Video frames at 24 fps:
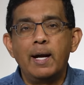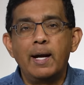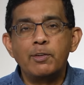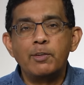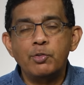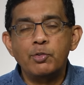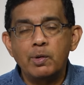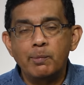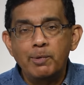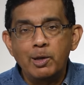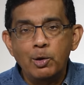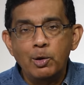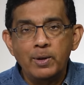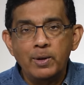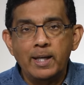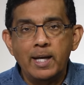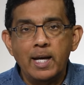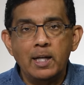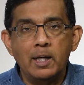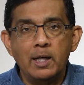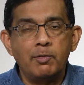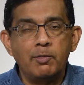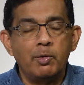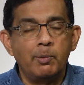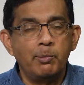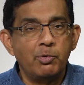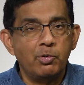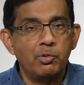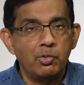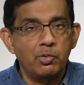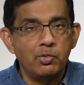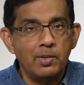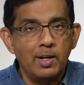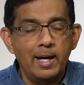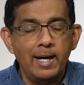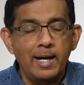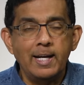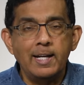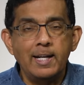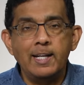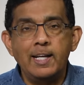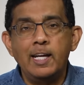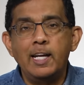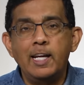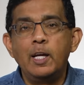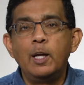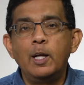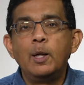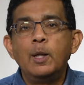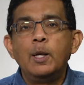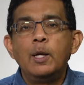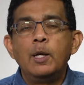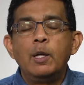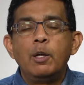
excommunicated from society,